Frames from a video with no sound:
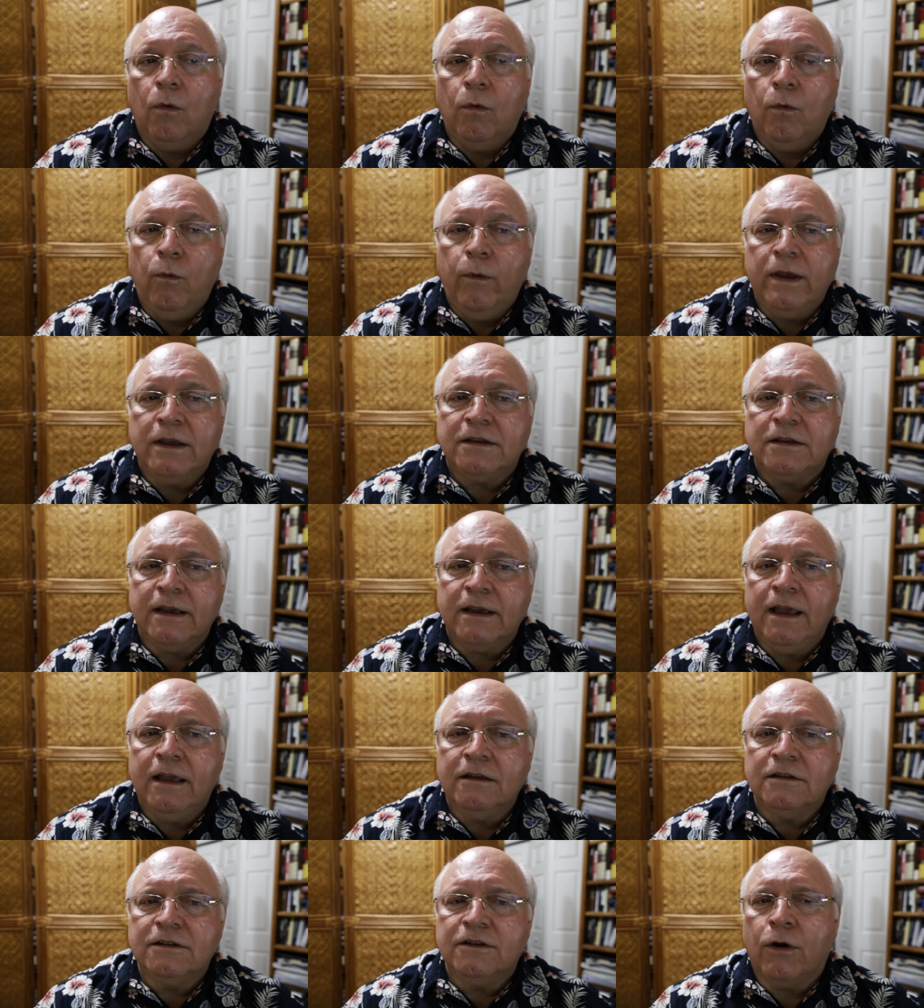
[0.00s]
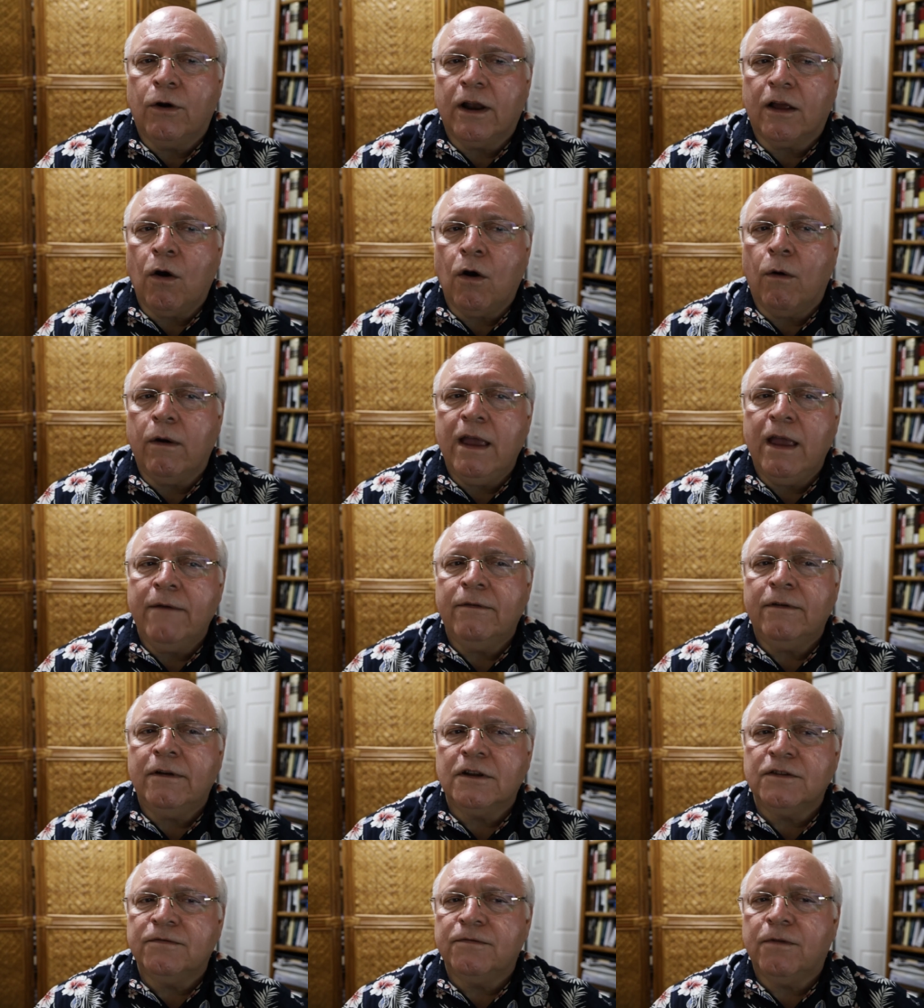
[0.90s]
We see he's going to go
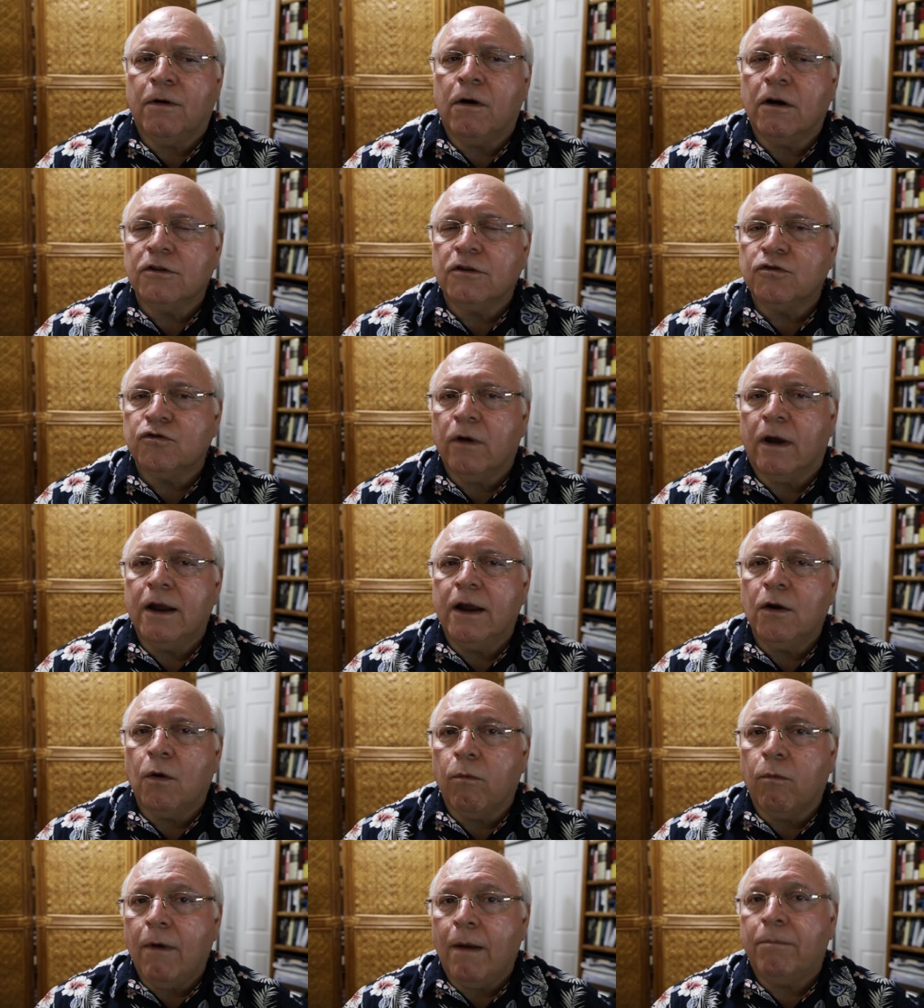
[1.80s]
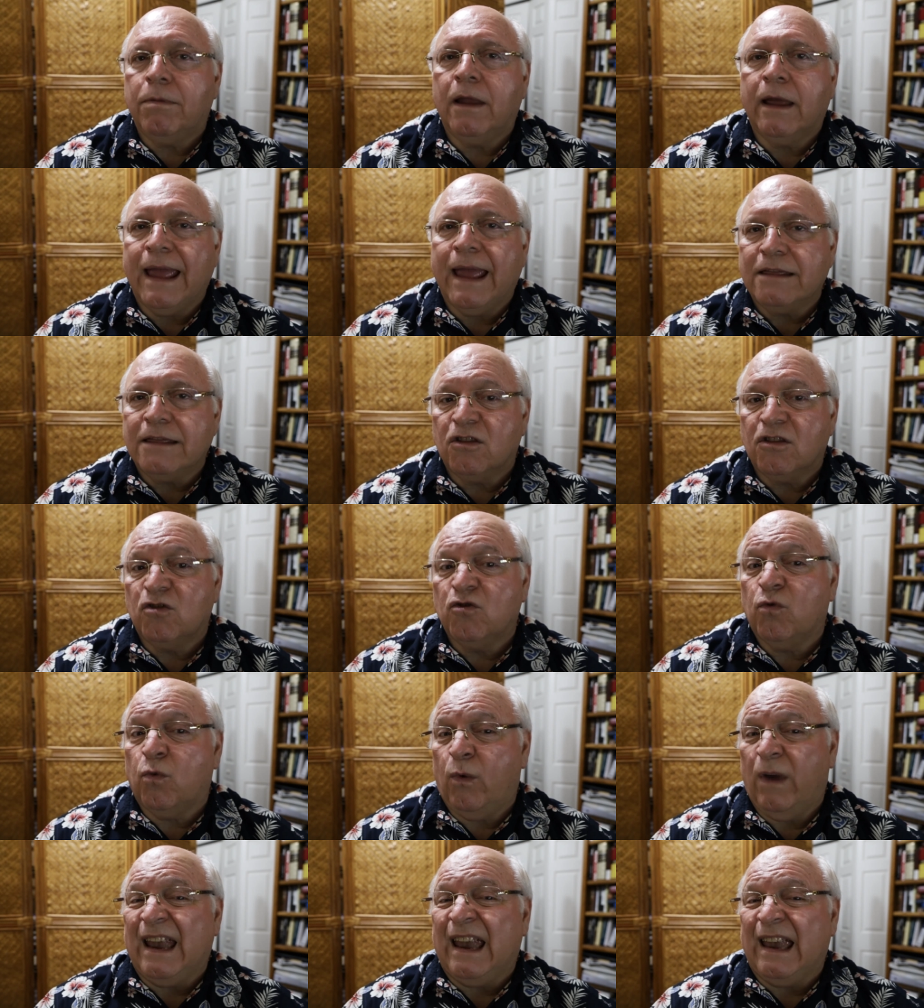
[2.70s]
even as far as trying to replicate the
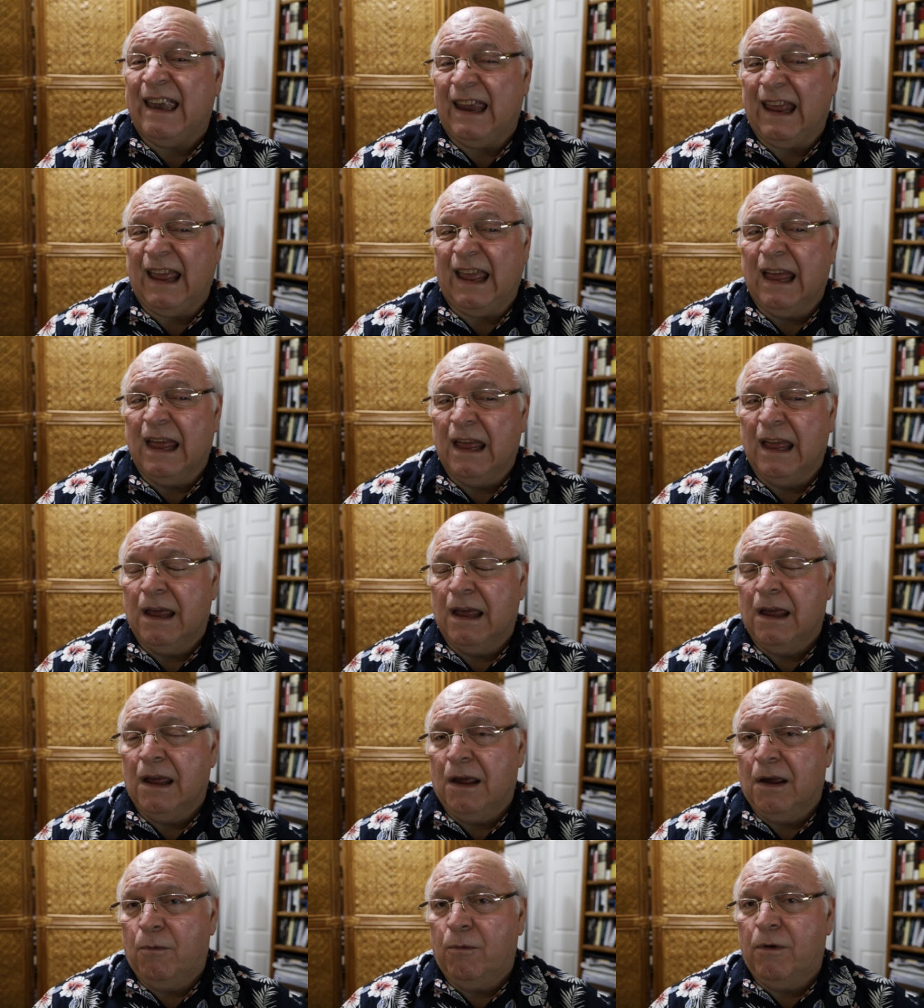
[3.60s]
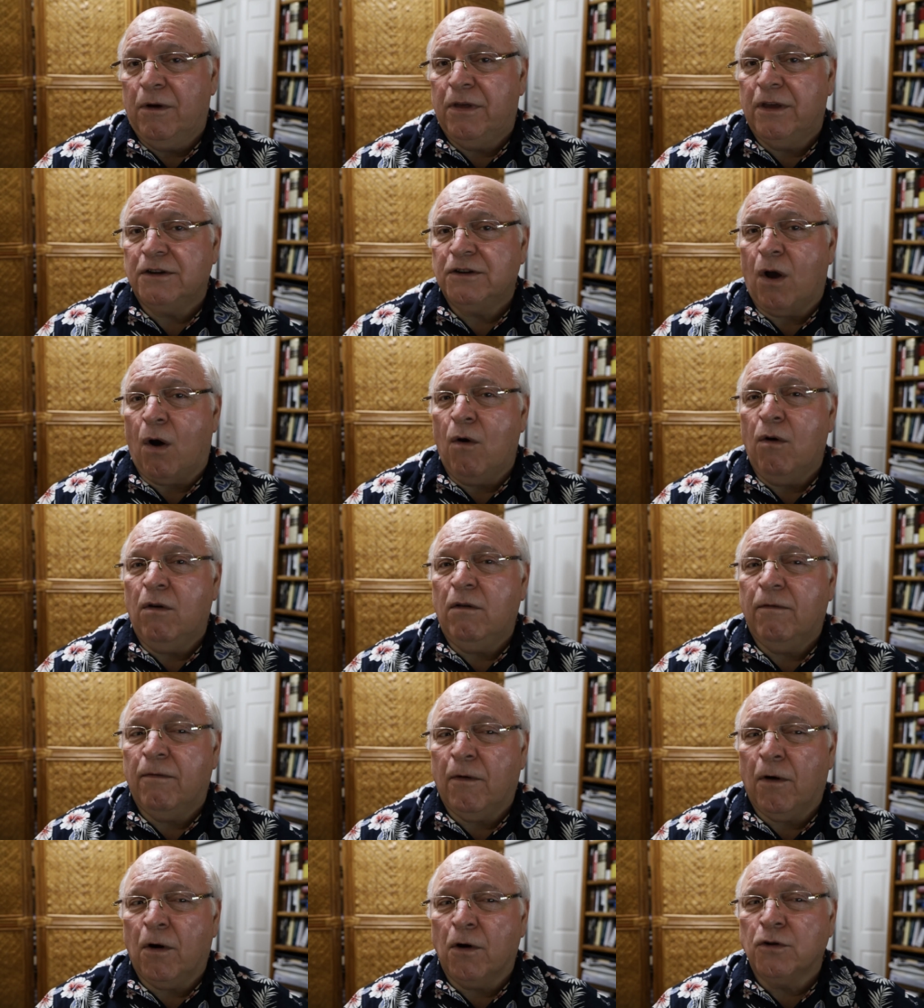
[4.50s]
Trinity with his own
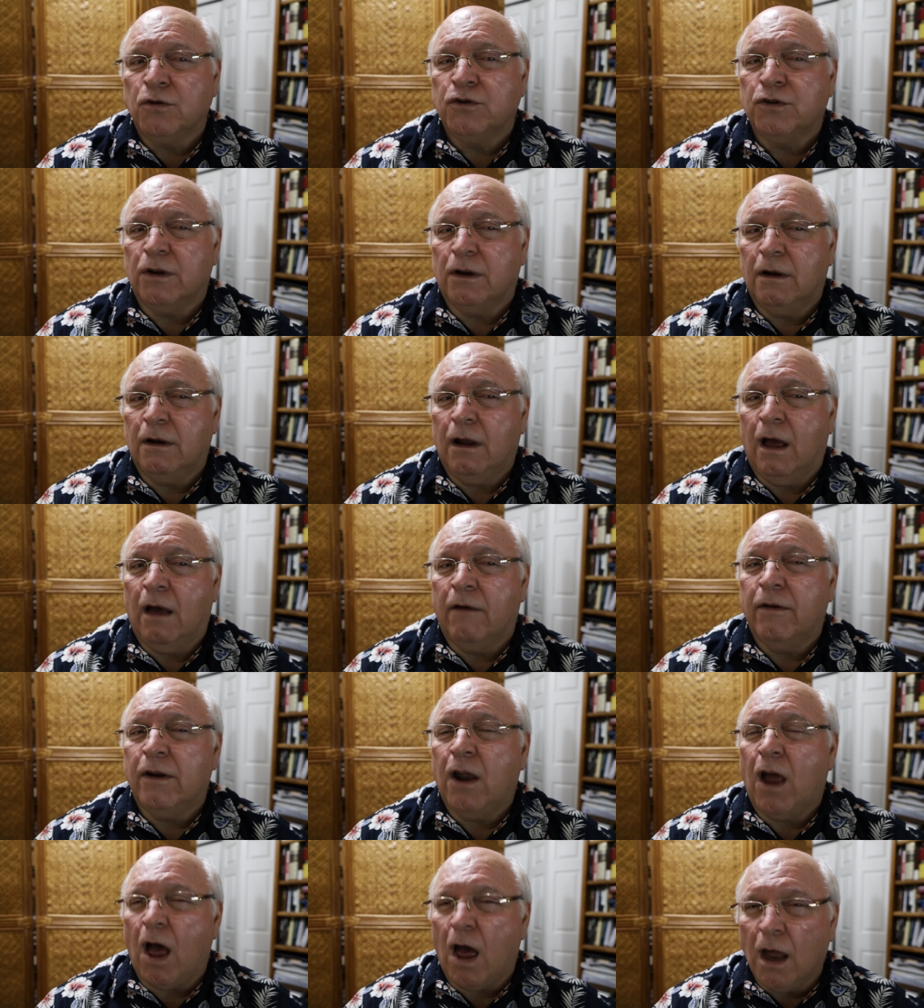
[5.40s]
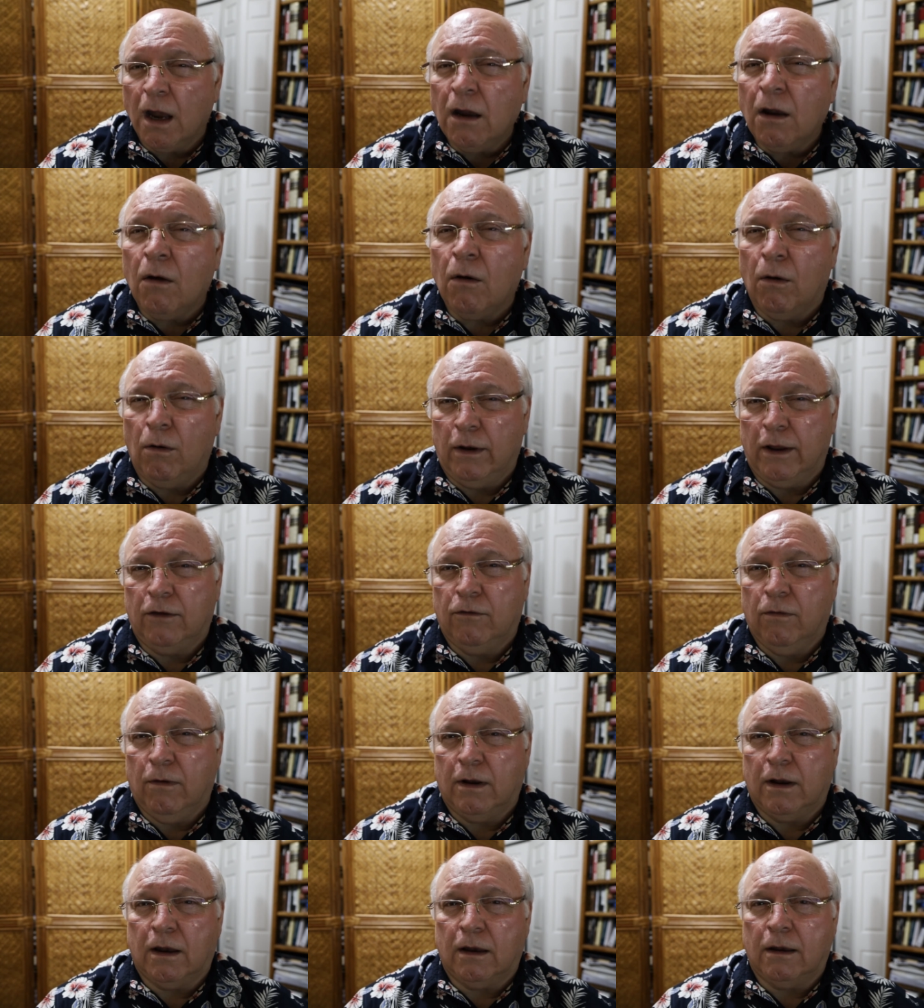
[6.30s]
version of an unholy
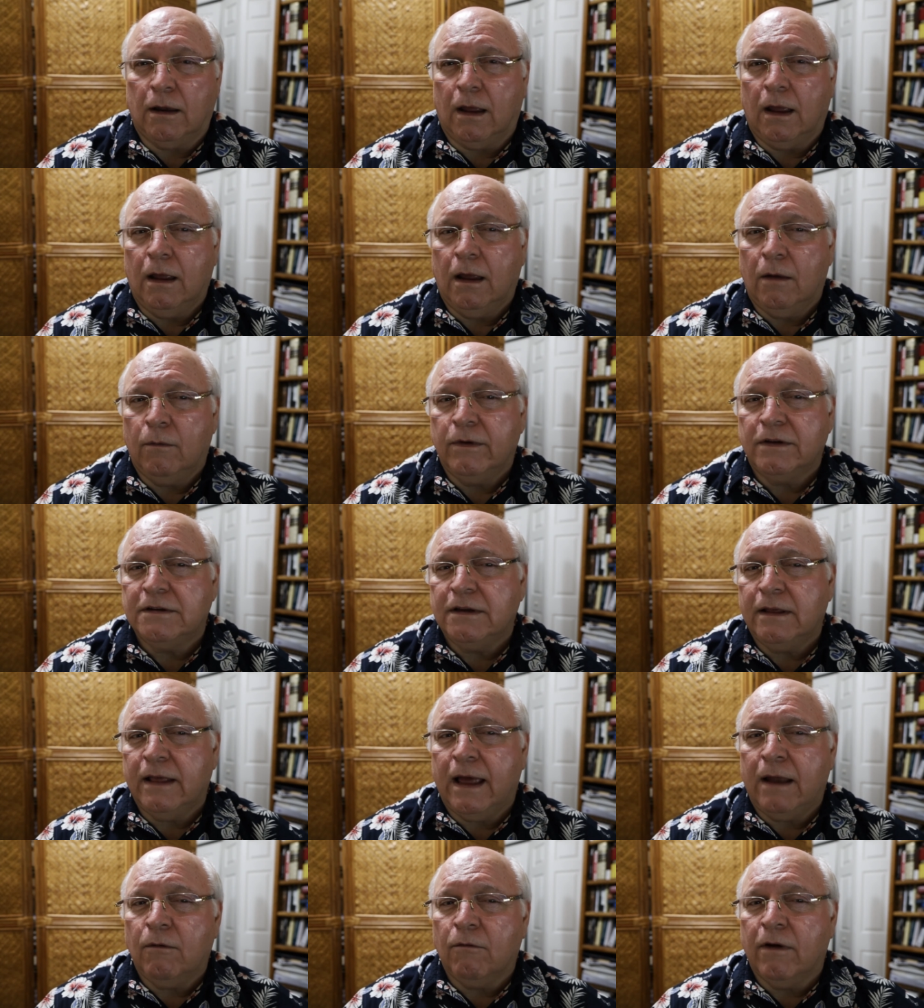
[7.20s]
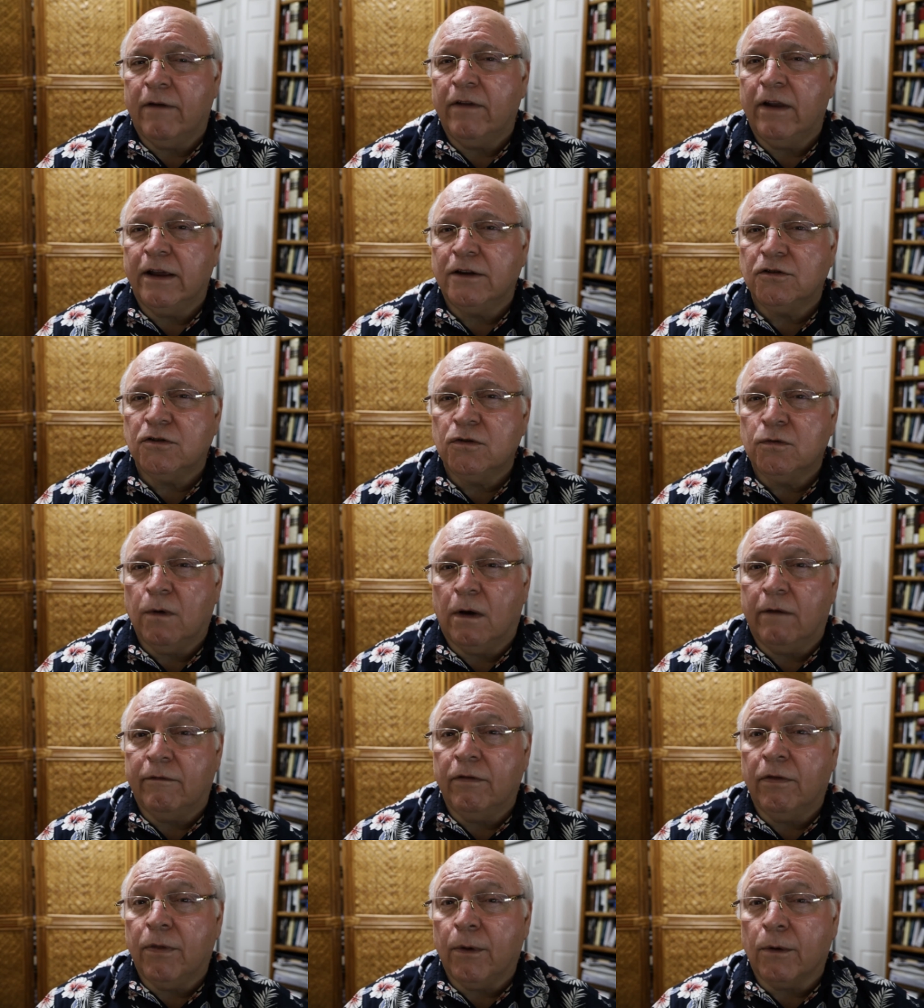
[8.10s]
Trinity. And we see that in Revelation
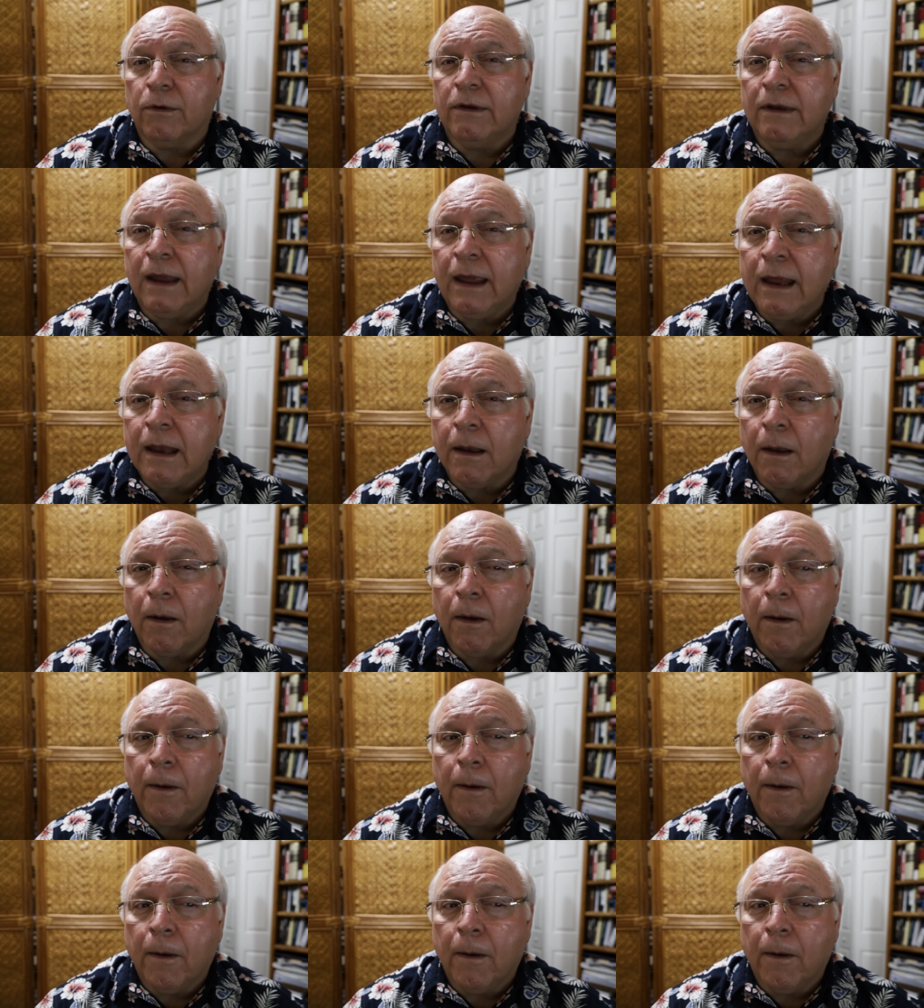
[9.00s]
12 and 13.